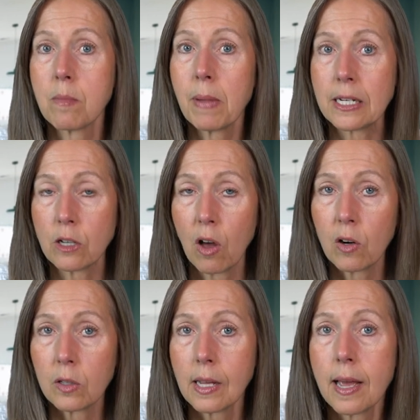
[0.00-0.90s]

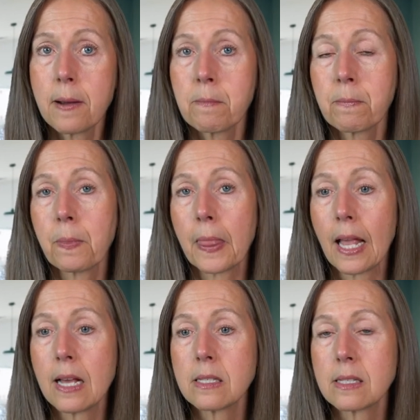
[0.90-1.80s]
McDonald,
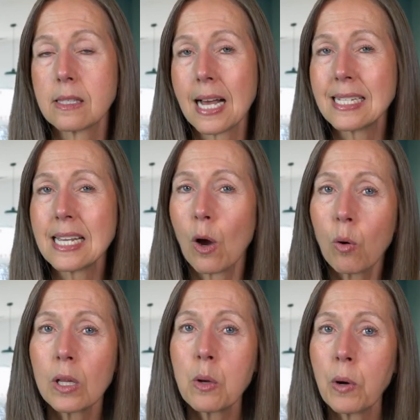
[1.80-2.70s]
because that's the
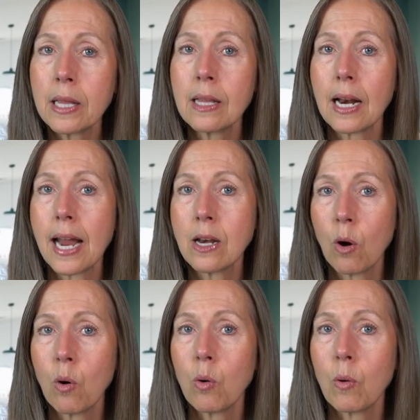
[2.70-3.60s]
only one that I
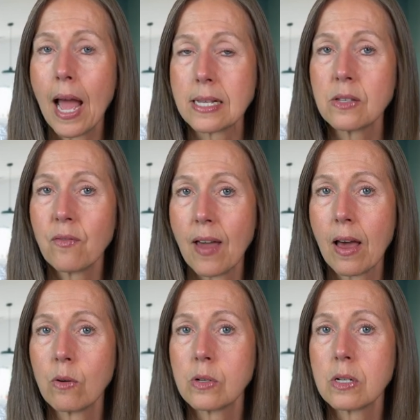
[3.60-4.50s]
know has
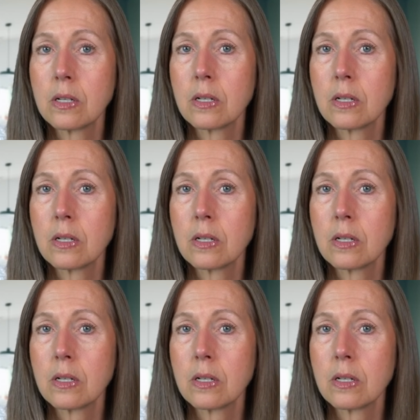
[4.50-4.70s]
found